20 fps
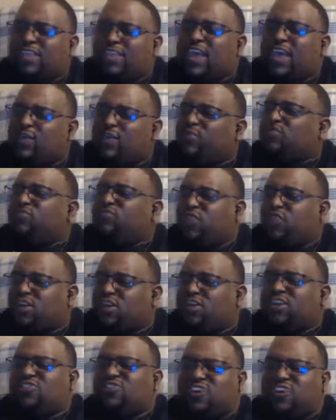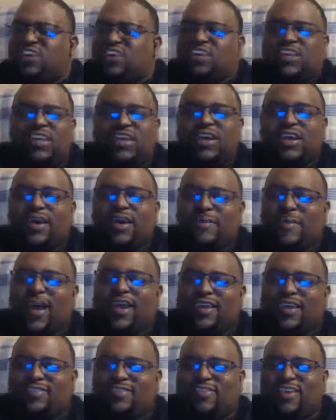What he did was really
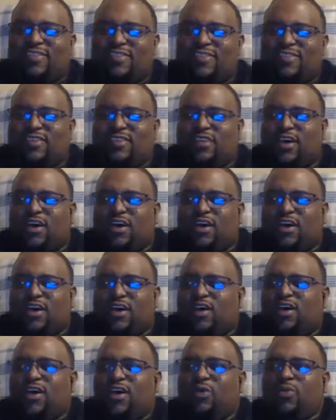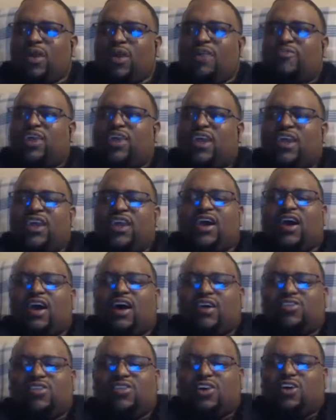shitty back in season whenever
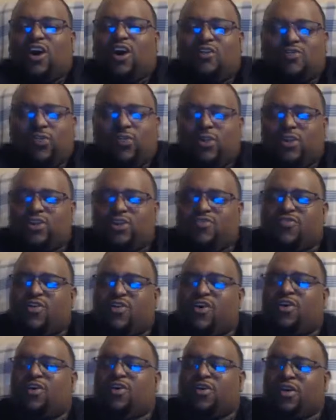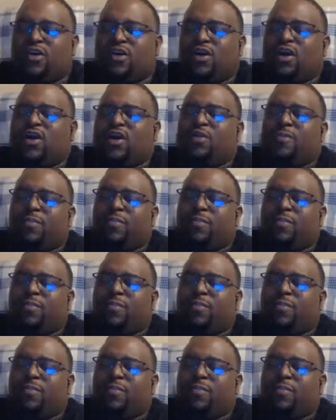he took over Winterfell.